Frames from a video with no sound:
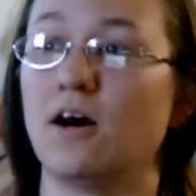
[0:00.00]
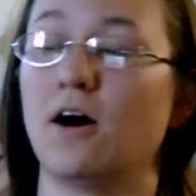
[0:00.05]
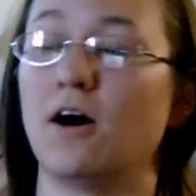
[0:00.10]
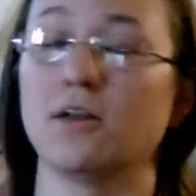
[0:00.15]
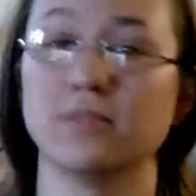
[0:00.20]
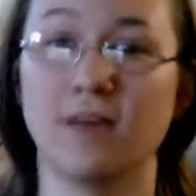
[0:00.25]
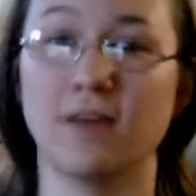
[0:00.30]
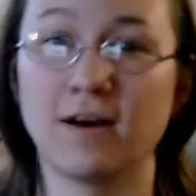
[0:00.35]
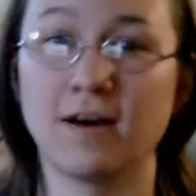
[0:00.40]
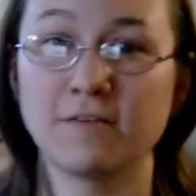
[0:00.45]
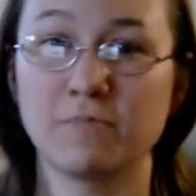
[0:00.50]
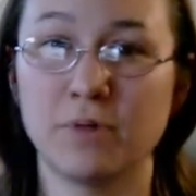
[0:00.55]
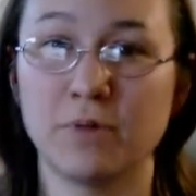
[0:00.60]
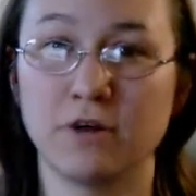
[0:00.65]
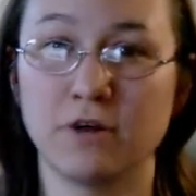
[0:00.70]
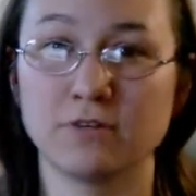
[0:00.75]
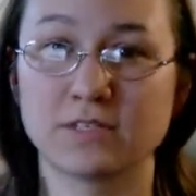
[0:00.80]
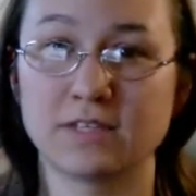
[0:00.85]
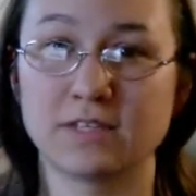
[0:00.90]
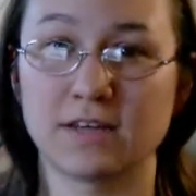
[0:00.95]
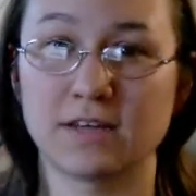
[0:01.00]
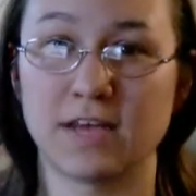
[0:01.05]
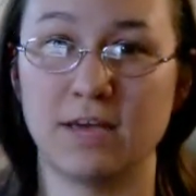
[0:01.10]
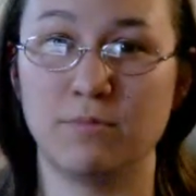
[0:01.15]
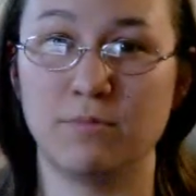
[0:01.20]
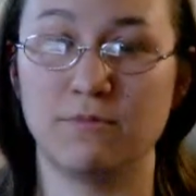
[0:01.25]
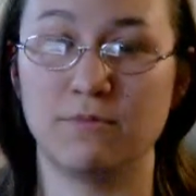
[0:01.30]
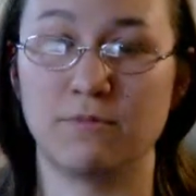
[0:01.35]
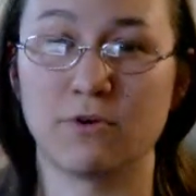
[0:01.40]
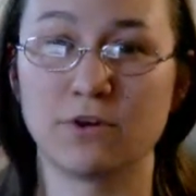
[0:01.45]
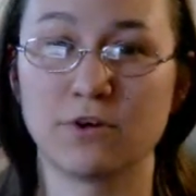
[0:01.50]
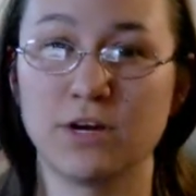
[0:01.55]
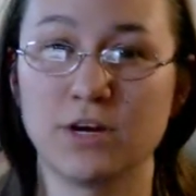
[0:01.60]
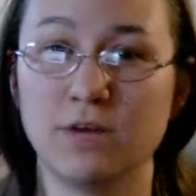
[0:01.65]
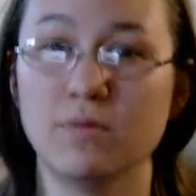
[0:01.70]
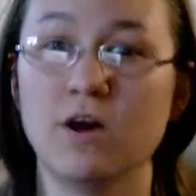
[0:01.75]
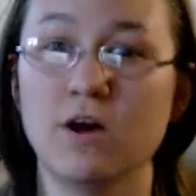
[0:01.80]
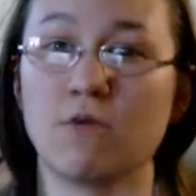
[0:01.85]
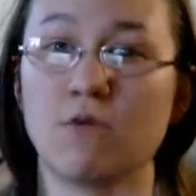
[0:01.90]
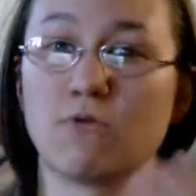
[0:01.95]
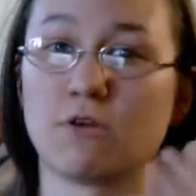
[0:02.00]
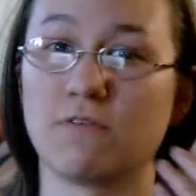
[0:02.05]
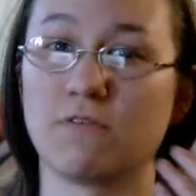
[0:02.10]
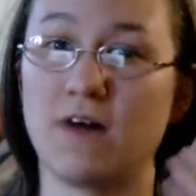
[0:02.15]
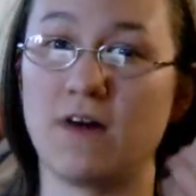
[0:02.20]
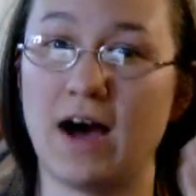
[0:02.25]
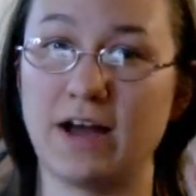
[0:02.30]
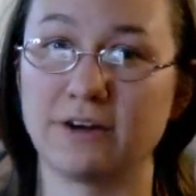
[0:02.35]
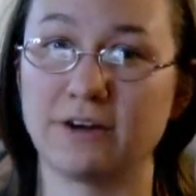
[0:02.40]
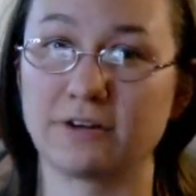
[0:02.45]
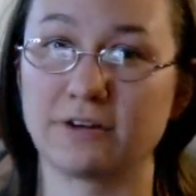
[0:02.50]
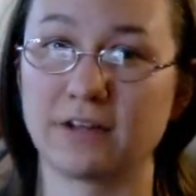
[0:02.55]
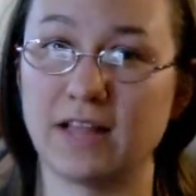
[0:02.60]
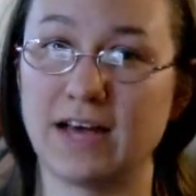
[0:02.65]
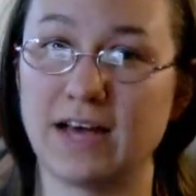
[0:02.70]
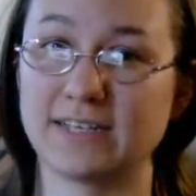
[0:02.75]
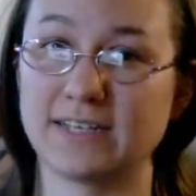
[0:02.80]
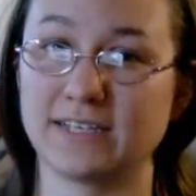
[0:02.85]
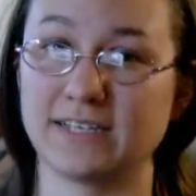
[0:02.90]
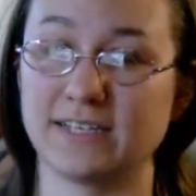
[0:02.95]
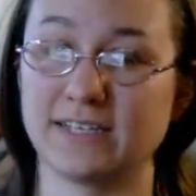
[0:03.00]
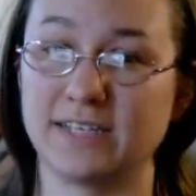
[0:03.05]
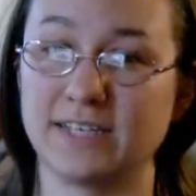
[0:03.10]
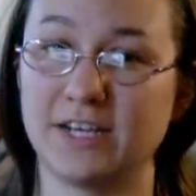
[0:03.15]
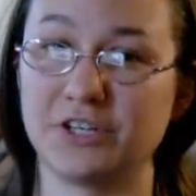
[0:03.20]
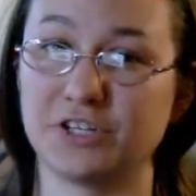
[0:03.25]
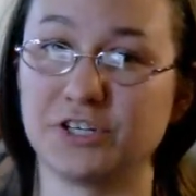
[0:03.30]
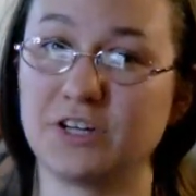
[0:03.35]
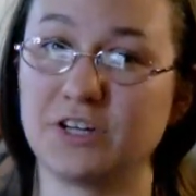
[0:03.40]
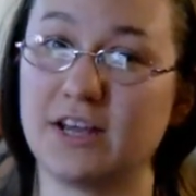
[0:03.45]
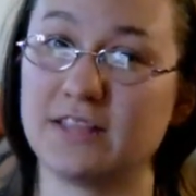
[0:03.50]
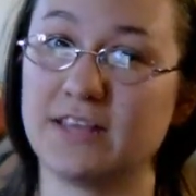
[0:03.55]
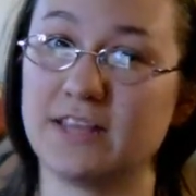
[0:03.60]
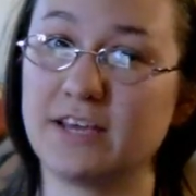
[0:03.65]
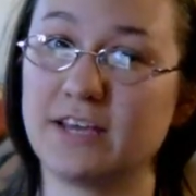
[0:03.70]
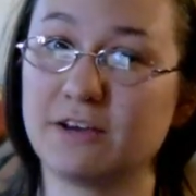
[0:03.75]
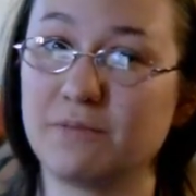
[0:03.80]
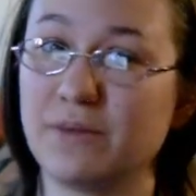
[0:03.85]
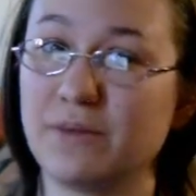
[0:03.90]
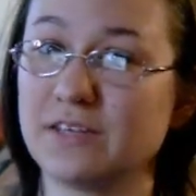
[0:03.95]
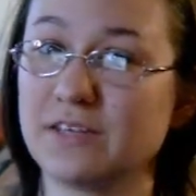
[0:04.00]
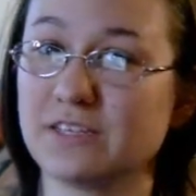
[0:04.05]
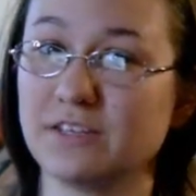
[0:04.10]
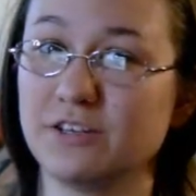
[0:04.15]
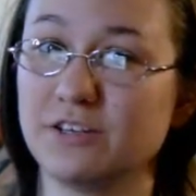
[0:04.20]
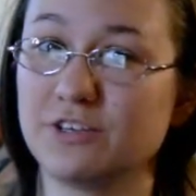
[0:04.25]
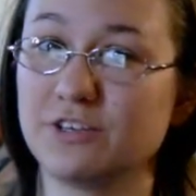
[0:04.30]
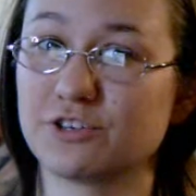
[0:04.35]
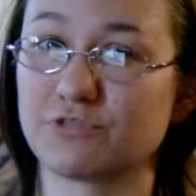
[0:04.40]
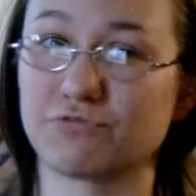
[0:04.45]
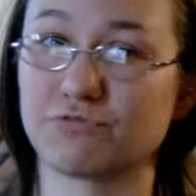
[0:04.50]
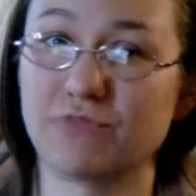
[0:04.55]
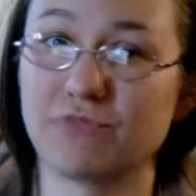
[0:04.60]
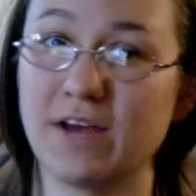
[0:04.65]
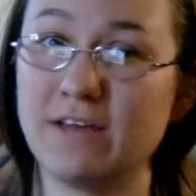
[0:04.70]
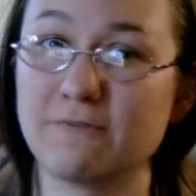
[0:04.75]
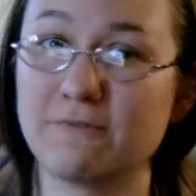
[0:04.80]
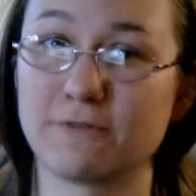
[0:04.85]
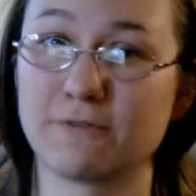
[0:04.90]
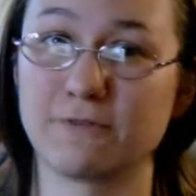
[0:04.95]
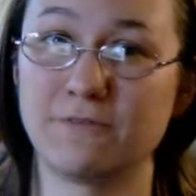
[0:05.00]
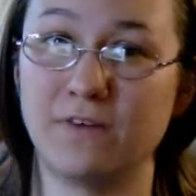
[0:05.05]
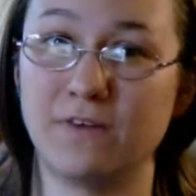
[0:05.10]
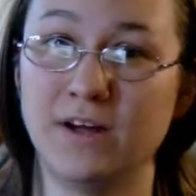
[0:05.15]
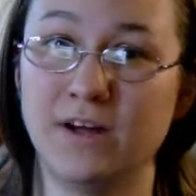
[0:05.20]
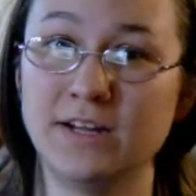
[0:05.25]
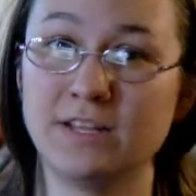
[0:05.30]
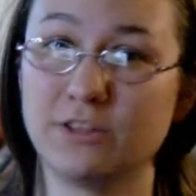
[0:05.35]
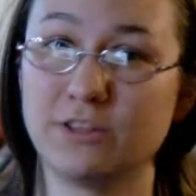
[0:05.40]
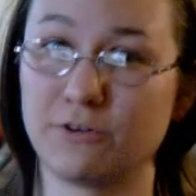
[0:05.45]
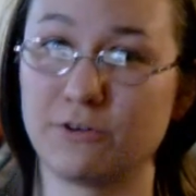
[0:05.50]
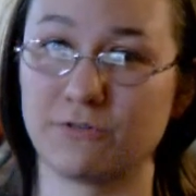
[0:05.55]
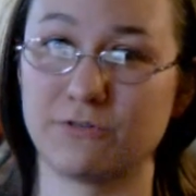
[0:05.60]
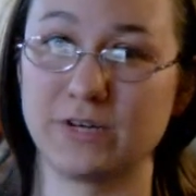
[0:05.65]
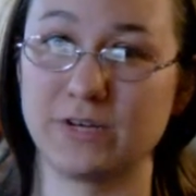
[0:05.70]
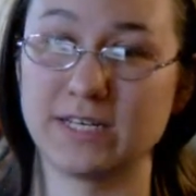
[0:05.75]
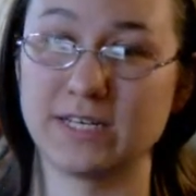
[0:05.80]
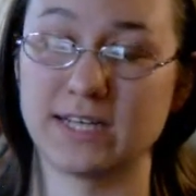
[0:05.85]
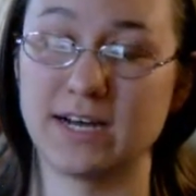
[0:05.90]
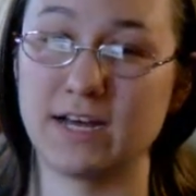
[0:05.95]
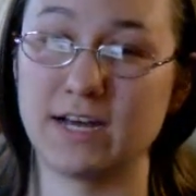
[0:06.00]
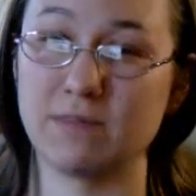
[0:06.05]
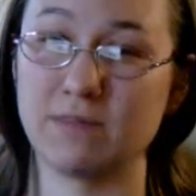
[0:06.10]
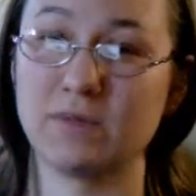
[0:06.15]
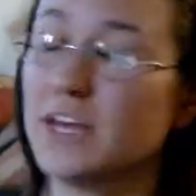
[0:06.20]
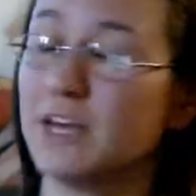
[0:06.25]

A lot of poets that came before him were of higher class and station, and they could basically just write for fun in their free time.